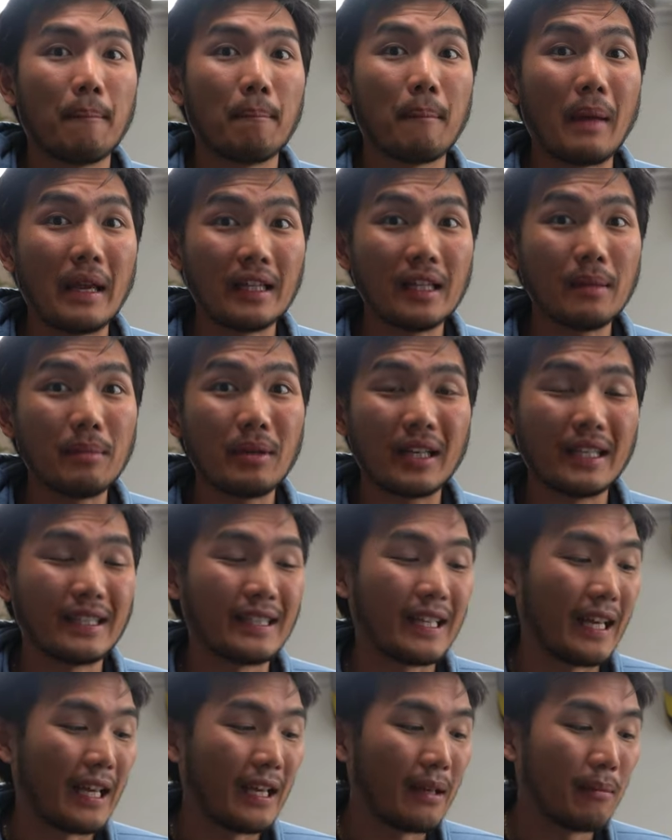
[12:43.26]
Mainly because
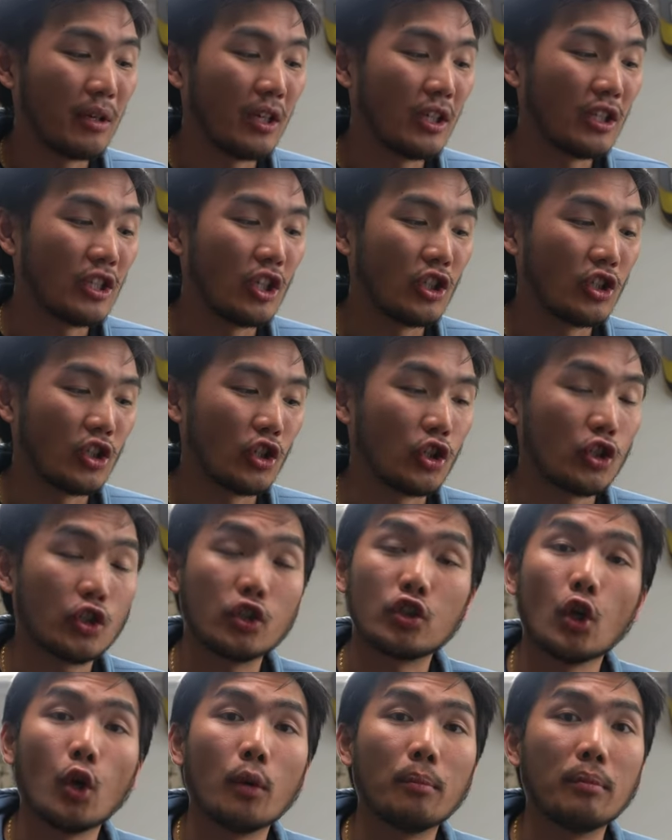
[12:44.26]
the image is
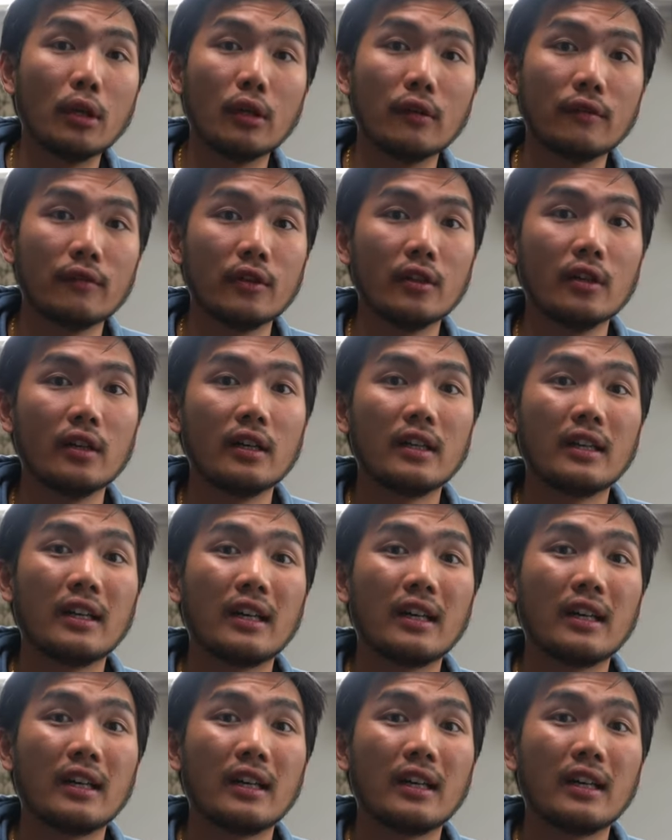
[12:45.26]
just so beautiful.